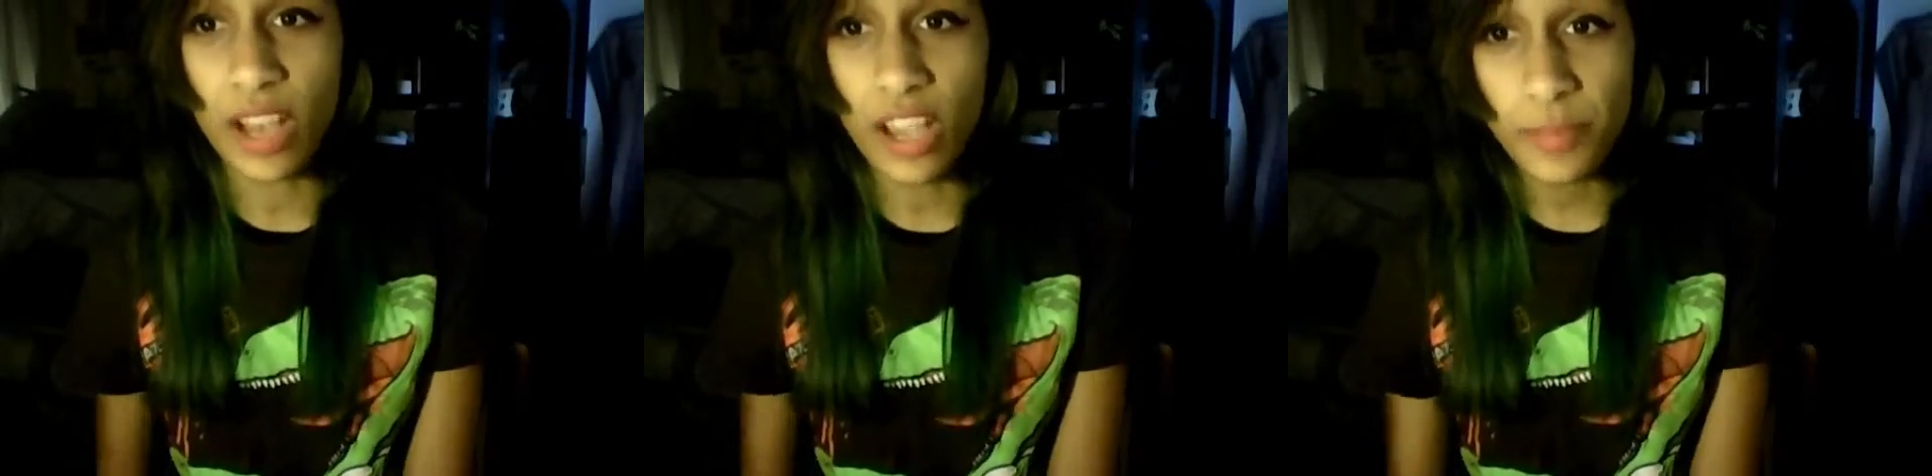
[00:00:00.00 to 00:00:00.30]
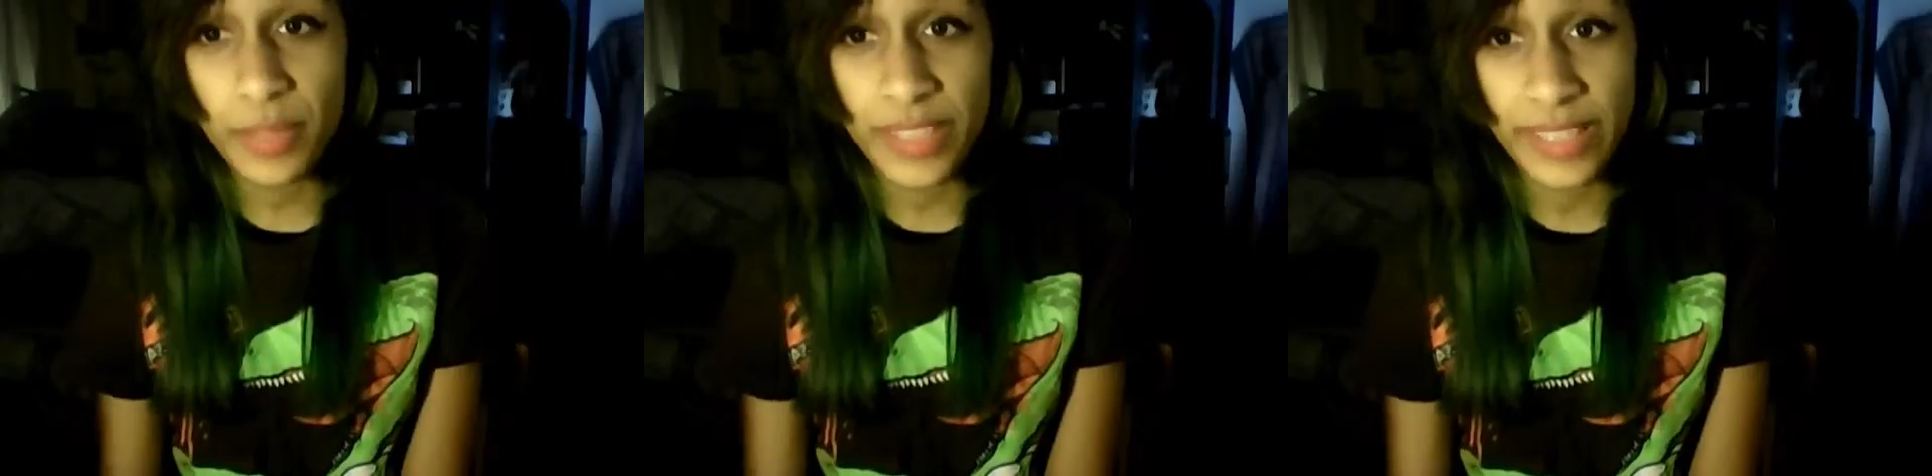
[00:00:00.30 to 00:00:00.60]

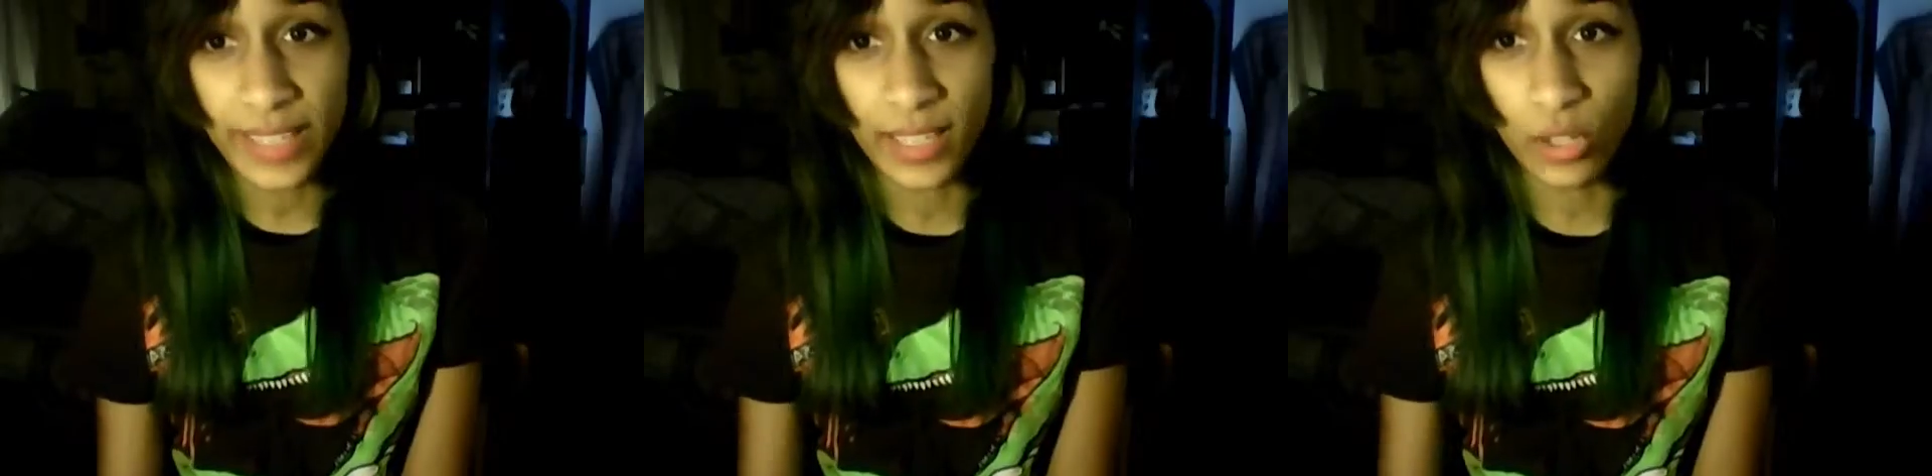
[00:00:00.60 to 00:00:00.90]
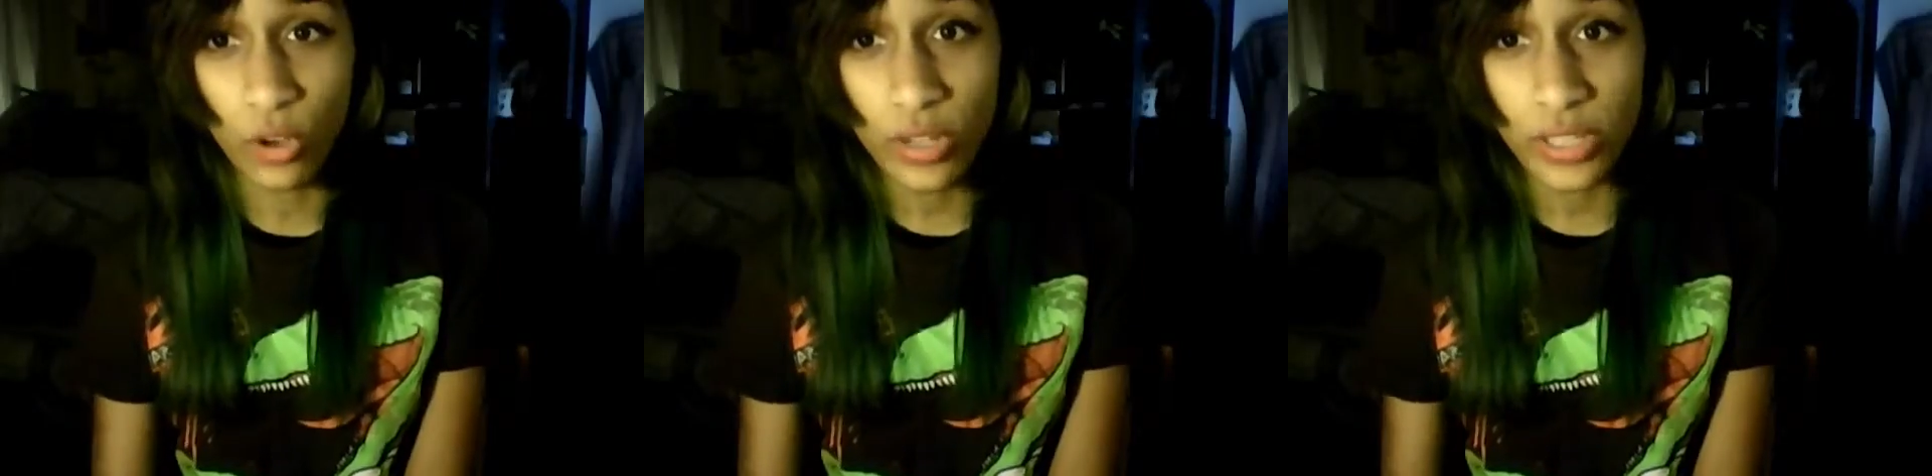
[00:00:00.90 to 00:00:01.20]
I've been thinking
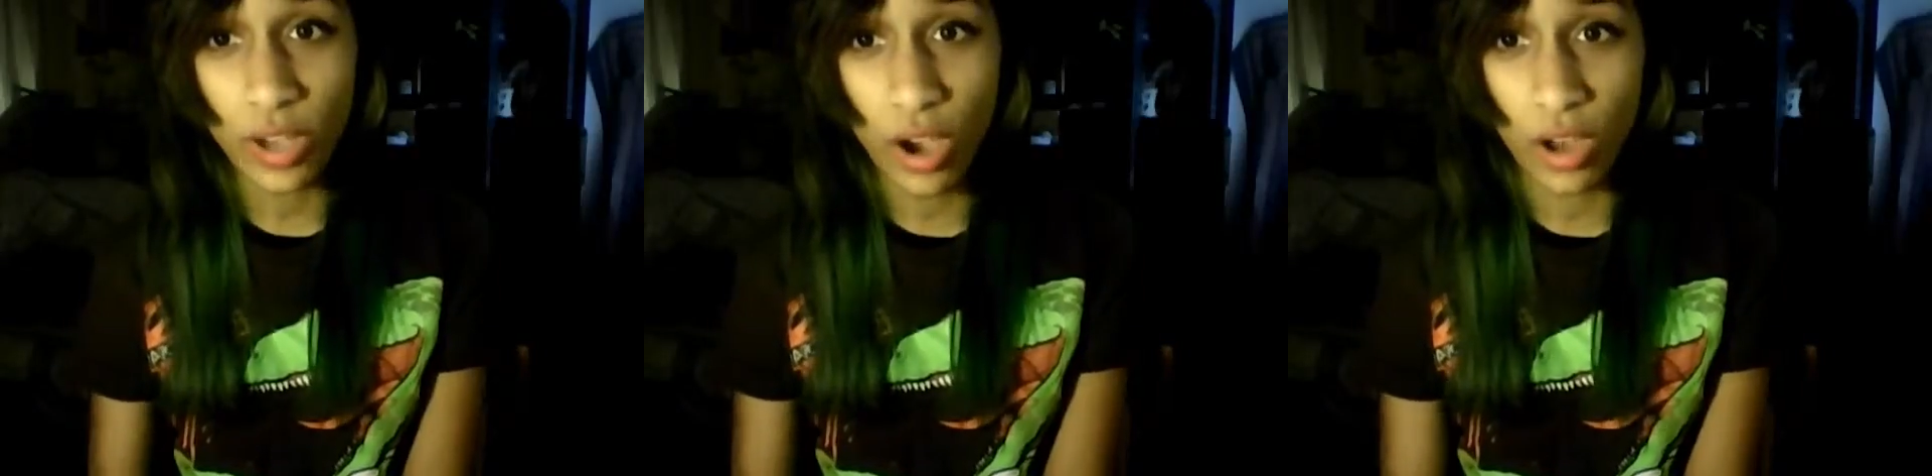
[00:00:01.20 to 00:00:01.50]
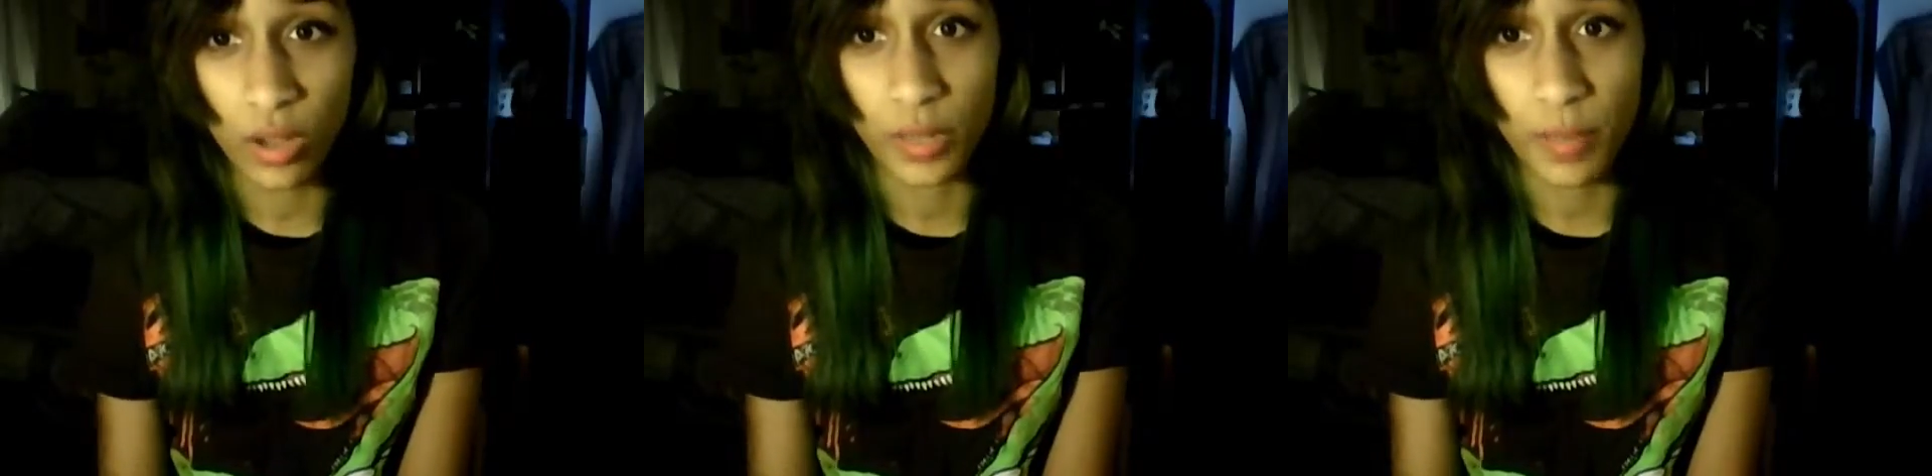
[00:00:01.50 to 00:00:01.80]
long and
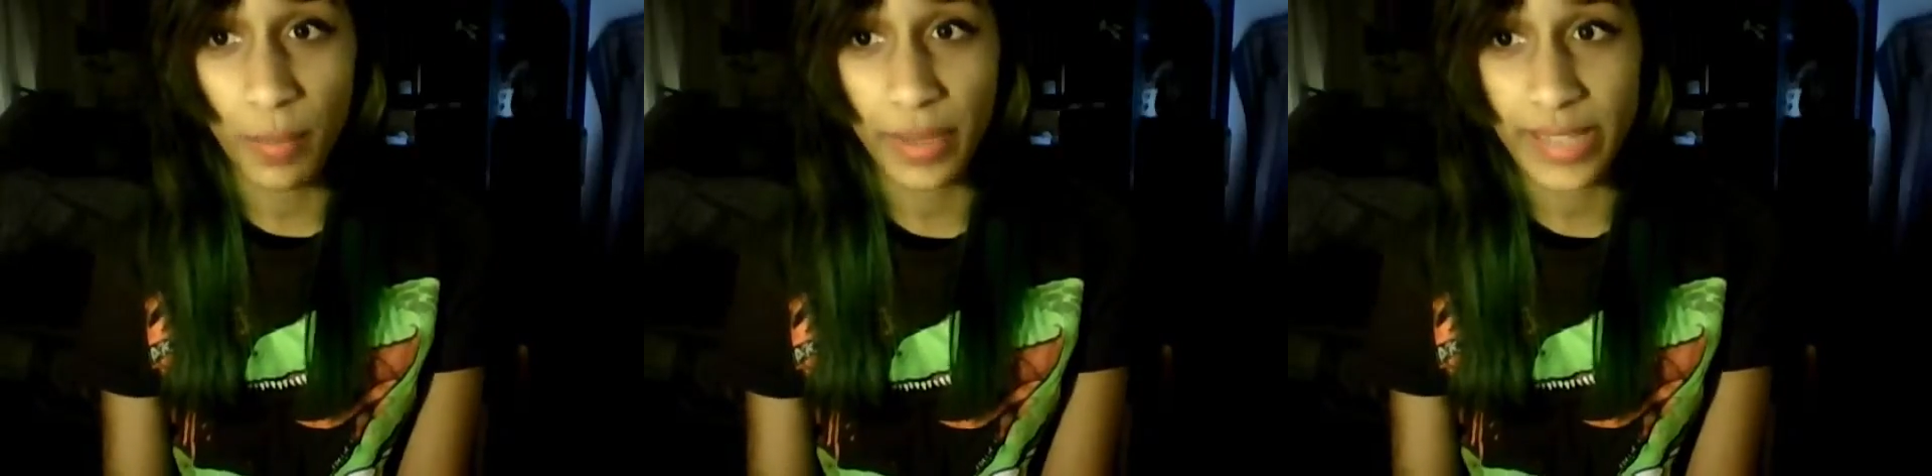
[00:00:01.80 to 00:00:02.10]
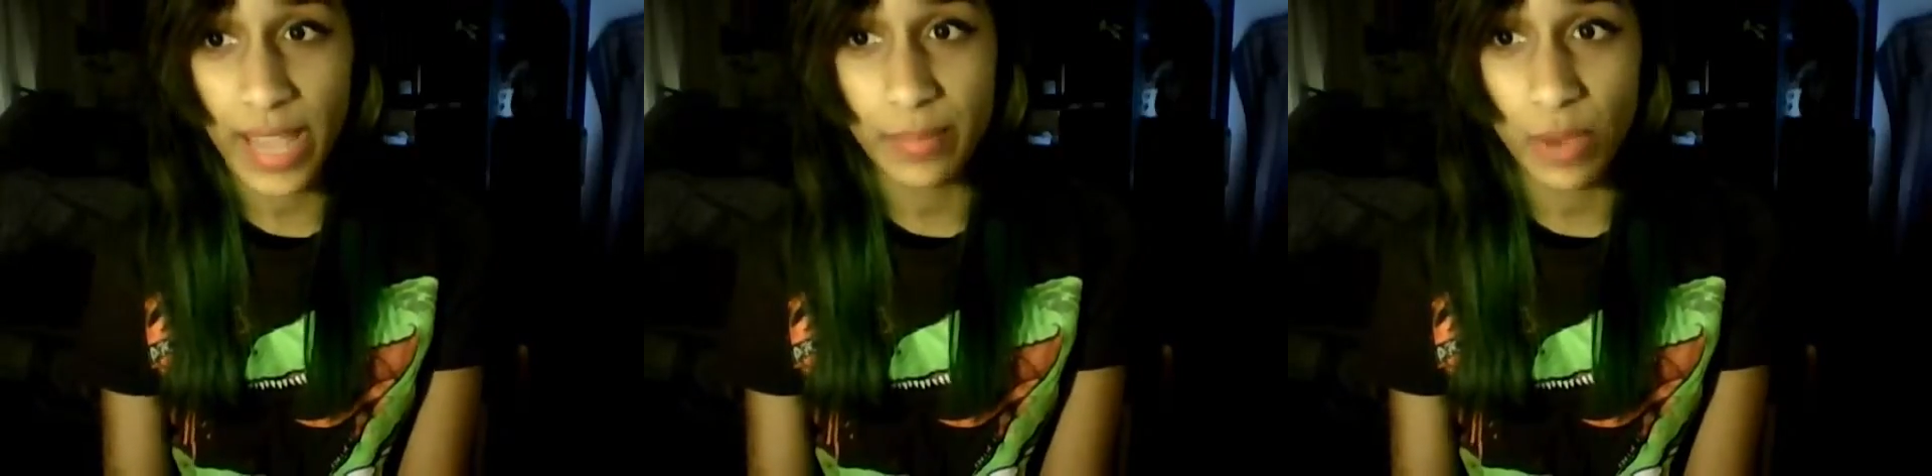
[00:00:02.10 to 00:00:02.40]
hard about my
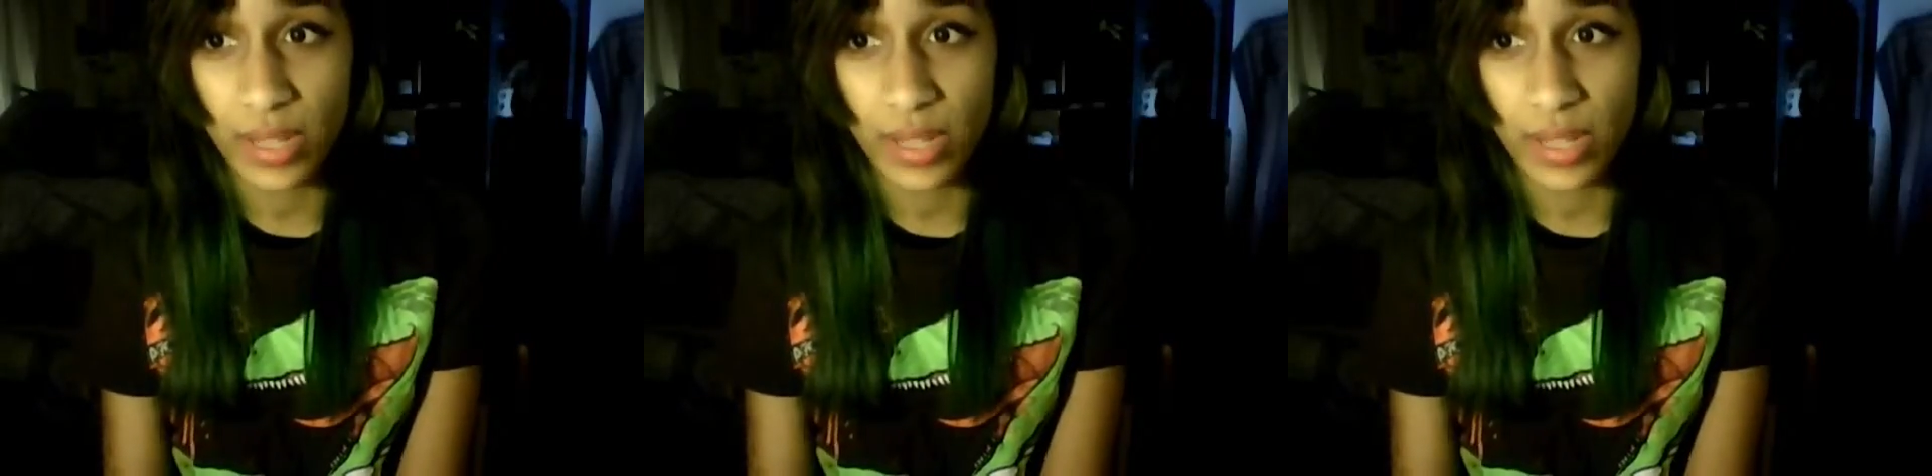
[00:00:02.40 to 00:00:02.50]
name